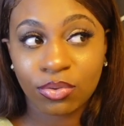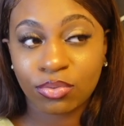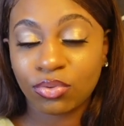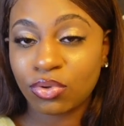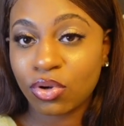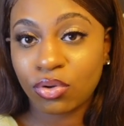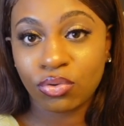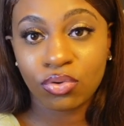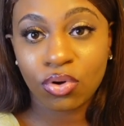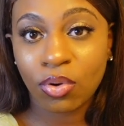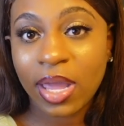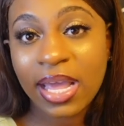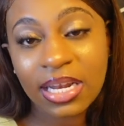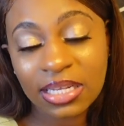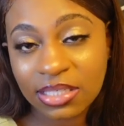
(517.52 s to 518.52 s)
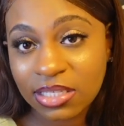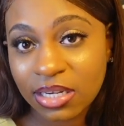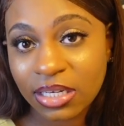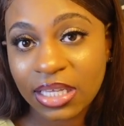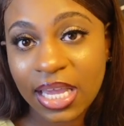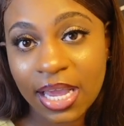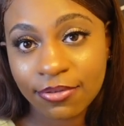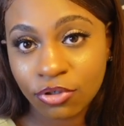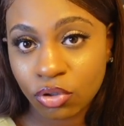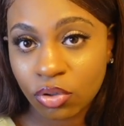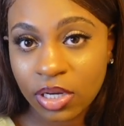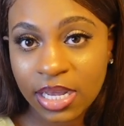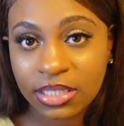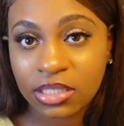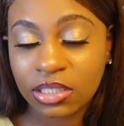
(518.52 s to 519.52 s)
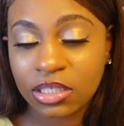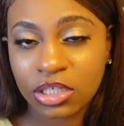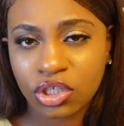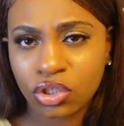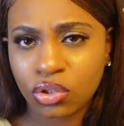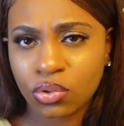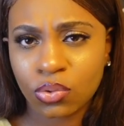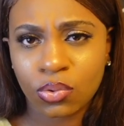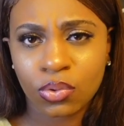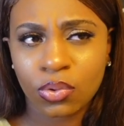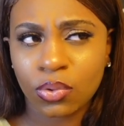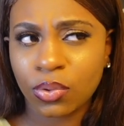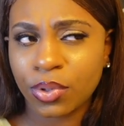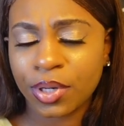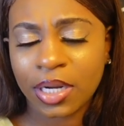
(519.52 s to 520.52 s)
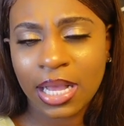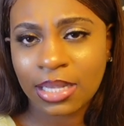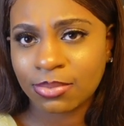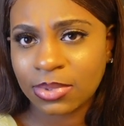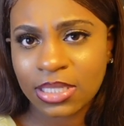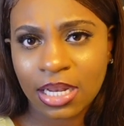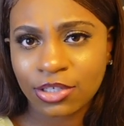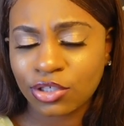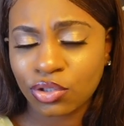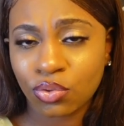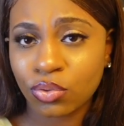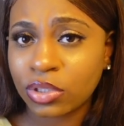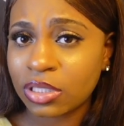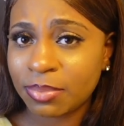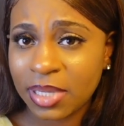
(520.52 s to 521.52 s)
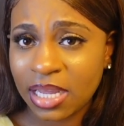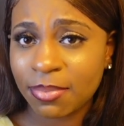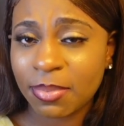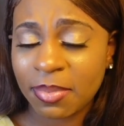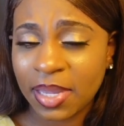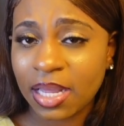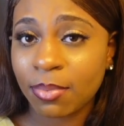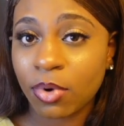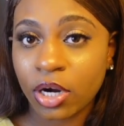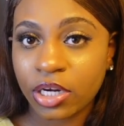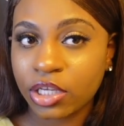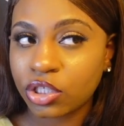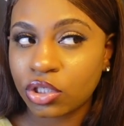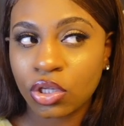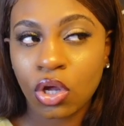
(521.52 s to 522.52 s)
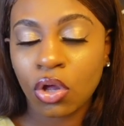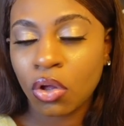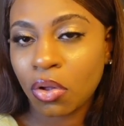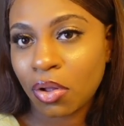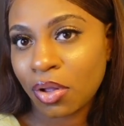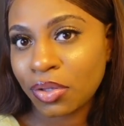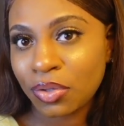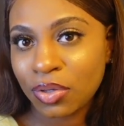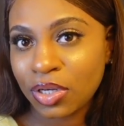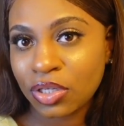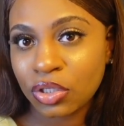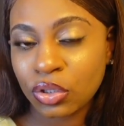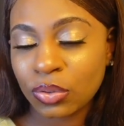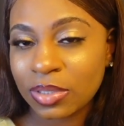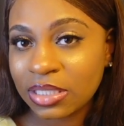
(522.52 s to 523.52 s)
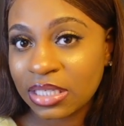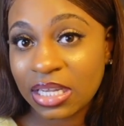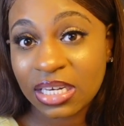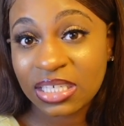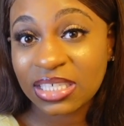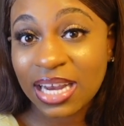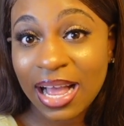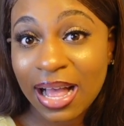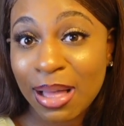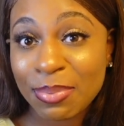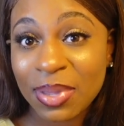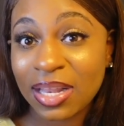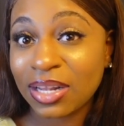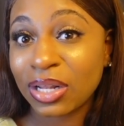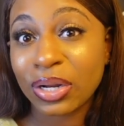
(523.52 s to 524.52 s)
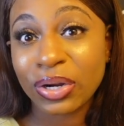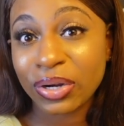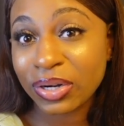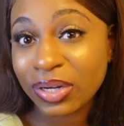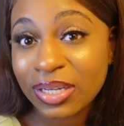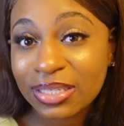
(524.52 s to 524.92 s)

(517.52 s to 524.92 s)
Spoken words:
You don't necessarily have to go to esthetician school or cosmetology school to become a makeup artist. All you need to do is get a job and learn.